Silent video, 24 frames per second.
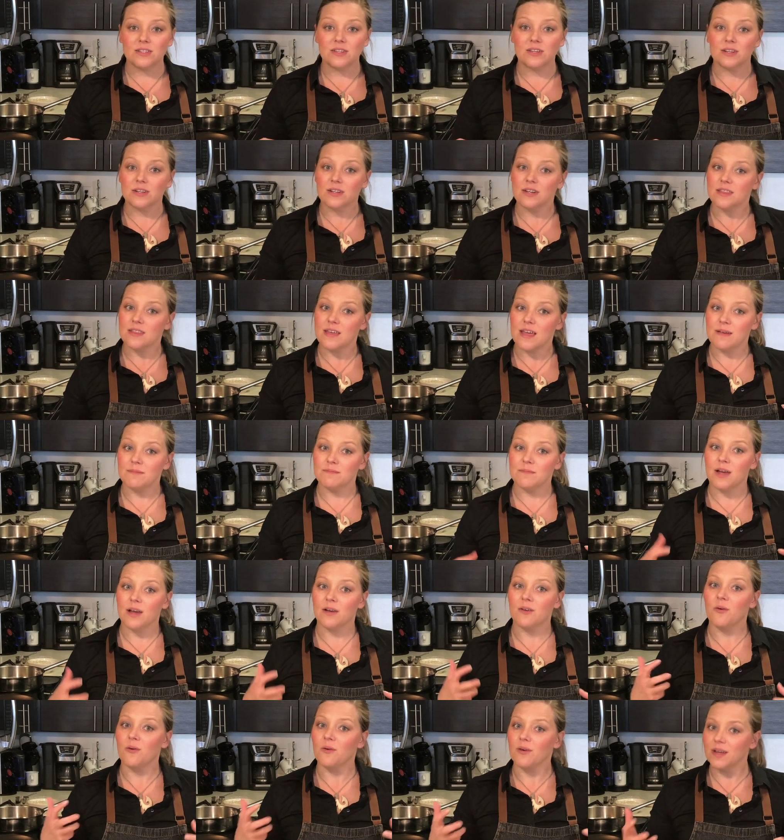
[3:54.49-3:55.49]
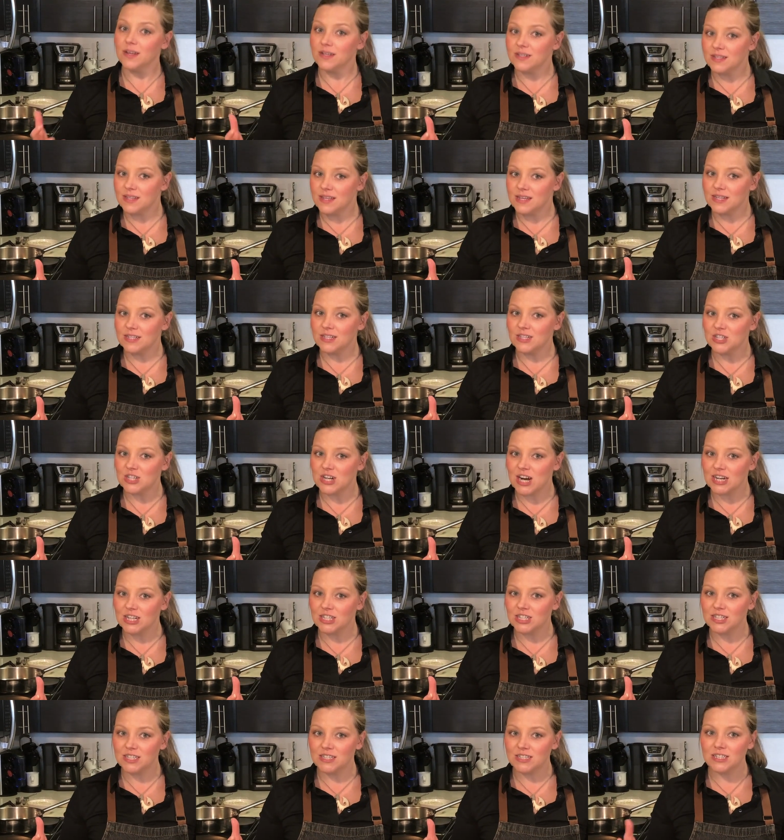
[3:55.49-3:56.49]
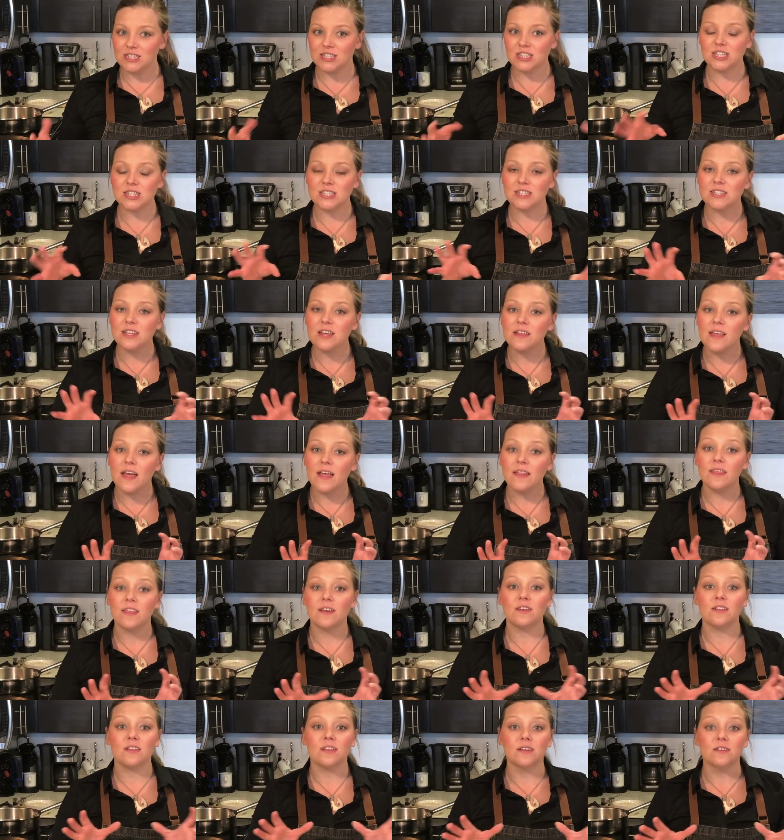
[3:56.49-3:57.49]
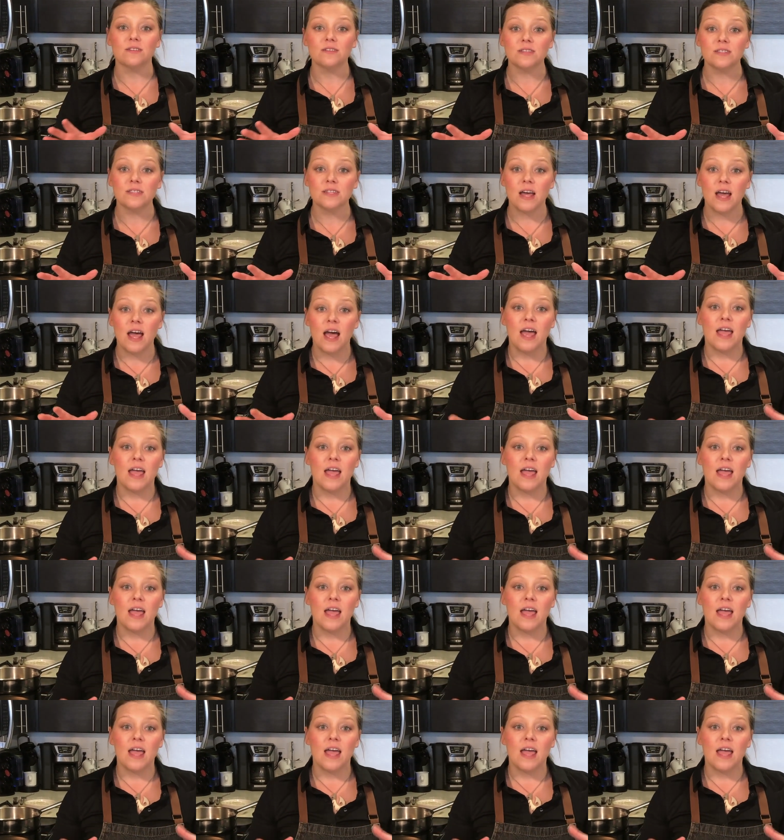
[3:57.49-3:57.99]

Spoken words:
cooked them according to the instructions, just so that they're loose.